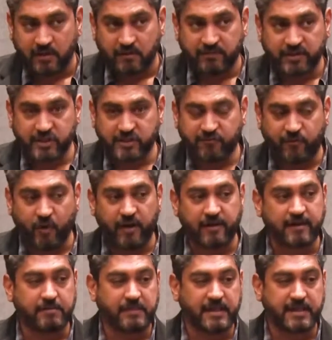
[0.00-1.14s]
with just
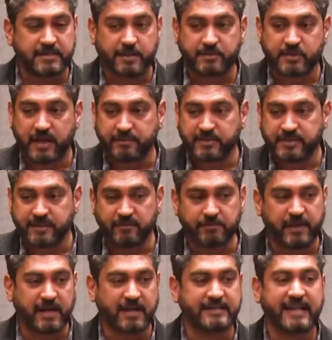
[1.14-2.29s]
400 million subscribers, they were
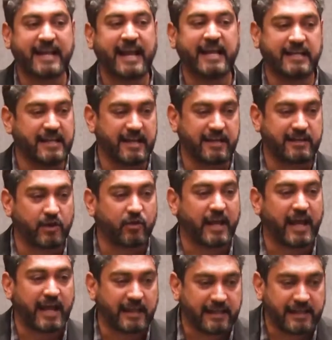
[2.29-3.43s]
bigger than AT&T or
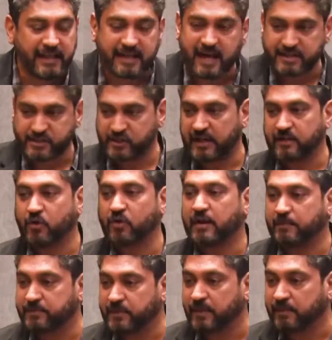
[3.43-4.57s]
any large telco
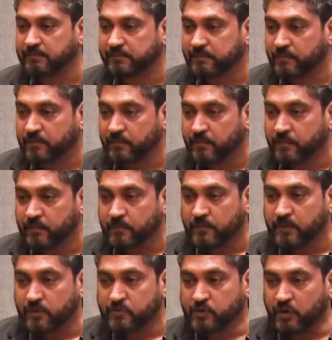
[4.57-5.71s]
company.
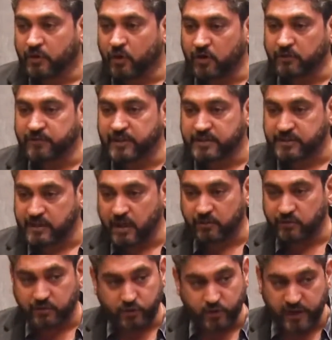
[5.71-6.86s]
So a lot of this now
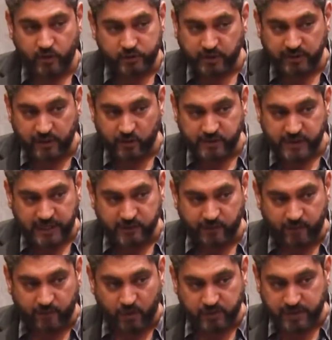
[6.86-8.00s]
today also they don't charge you
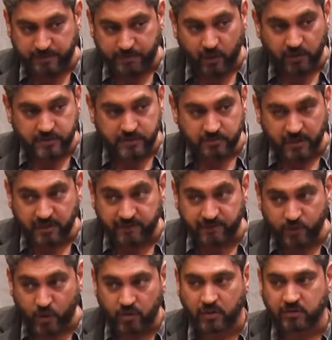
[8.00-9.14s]
for WhatsApp calls, but if
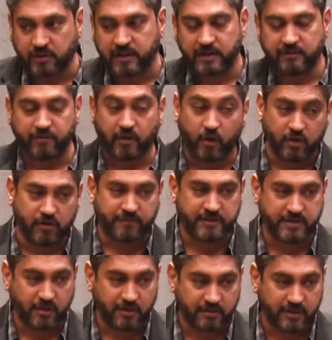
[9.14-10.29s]
you're on the network, all of us
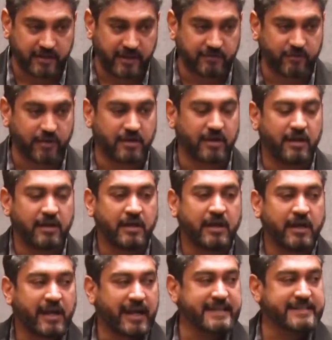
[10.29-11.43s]
are on the network.
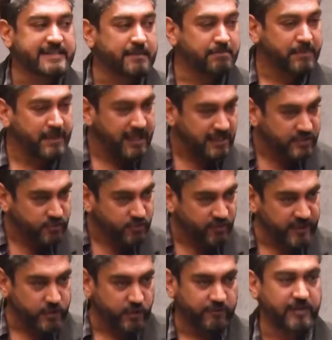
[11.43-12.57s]
It's simply a
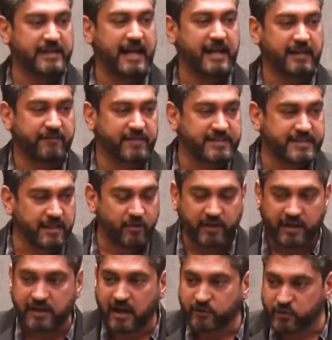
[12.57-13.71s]
switch of the dial. If they said,
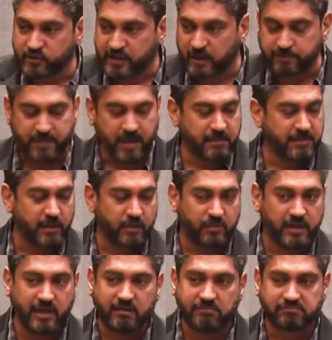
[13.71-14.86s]
okay, now you start paying me
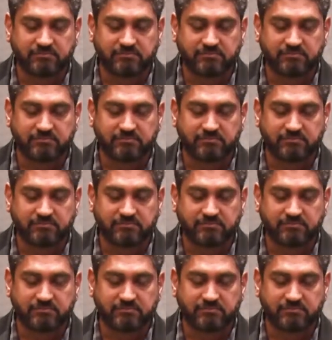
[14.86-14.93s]
only